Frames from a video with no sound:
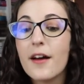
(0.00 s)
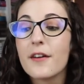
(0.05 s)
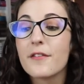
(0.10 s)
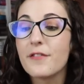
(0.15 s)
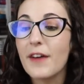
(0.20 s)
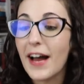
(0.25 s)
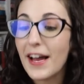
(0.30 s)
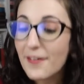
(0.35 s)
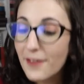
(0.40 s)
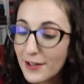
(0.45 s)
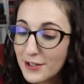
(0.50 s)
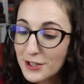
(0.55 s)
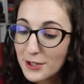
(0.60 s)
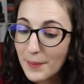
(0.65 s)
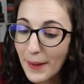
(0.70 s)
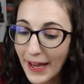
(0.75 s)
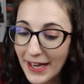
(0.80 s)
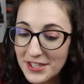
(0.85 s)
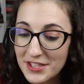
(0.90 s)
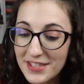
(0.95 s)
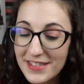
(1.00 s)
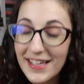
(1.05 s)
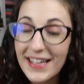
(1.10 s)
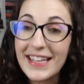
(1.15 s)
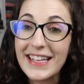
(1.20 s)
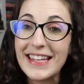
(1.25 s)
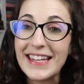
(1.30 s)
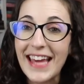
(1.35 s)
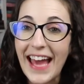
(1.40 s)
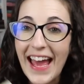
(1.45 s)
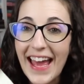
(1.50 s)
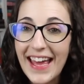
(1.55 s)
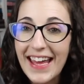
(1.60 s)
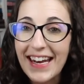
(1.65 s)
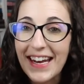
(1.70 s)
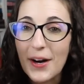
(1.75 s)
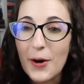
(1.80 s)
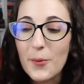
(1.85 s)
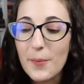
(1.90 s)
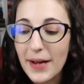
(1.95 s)
500 pages
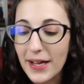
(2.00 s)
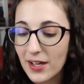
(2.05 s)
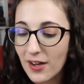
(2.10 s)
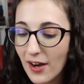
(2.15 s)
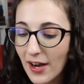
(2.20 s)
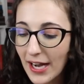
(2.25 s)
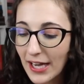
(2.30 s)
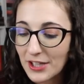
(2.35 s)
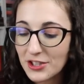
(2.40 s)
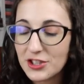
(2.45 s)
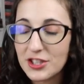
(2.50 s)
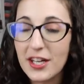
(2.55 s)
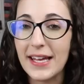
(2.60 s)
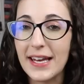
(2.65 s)
again. Oh my gosh.